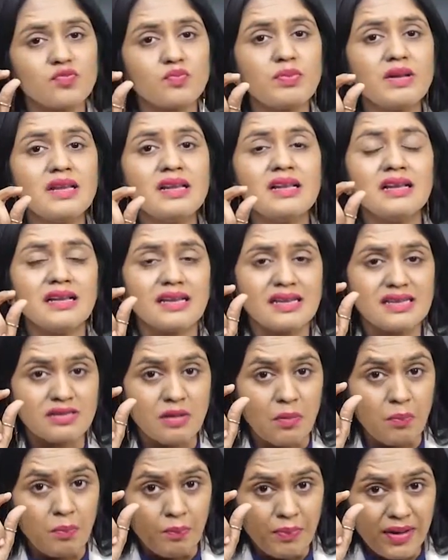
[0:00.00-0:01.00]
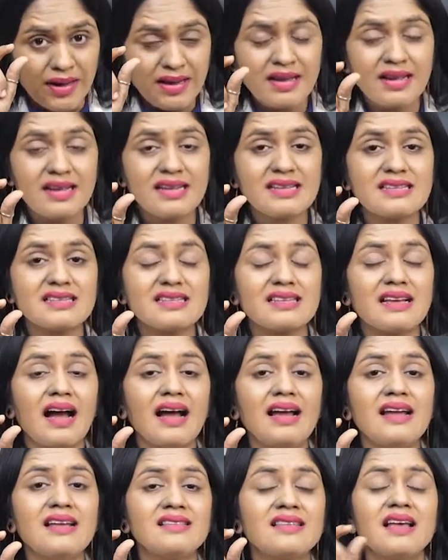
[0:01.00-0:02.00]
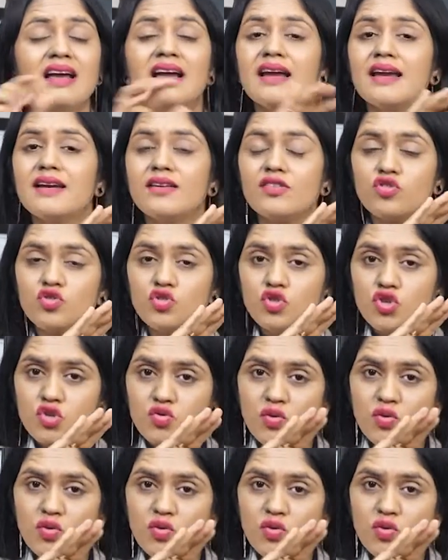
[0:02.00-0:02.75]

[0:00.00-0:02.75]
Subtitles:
this pill is a big in size, it is